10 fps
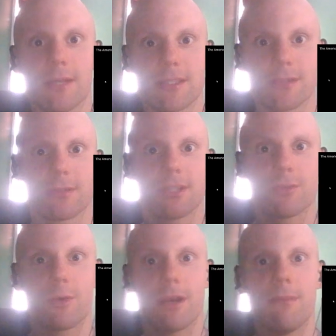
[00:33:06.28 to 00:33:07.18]
Let's
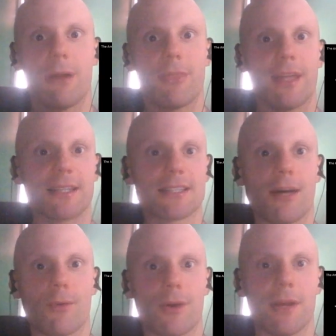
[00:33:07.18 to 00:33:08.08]
worry about that. Let's
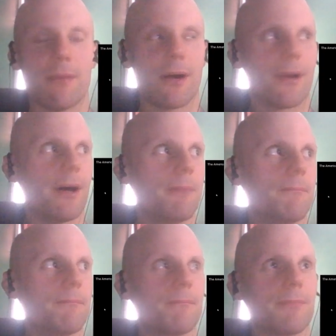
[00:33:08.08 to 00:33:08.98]
not worry about
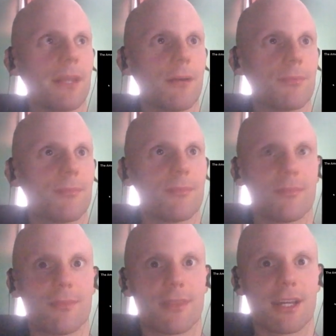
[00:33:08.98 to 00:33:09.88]

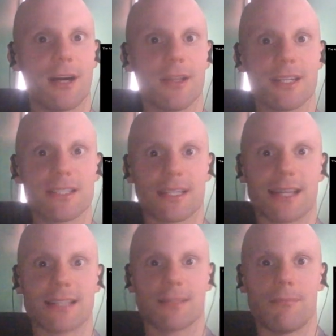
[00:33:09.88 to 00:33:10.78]
the colonies. Like,
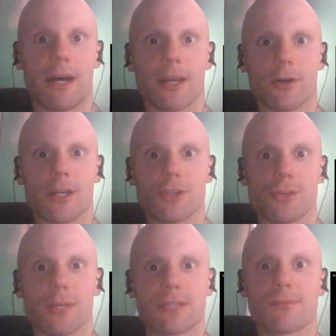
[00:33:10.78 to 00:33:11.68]
that's a minor issue.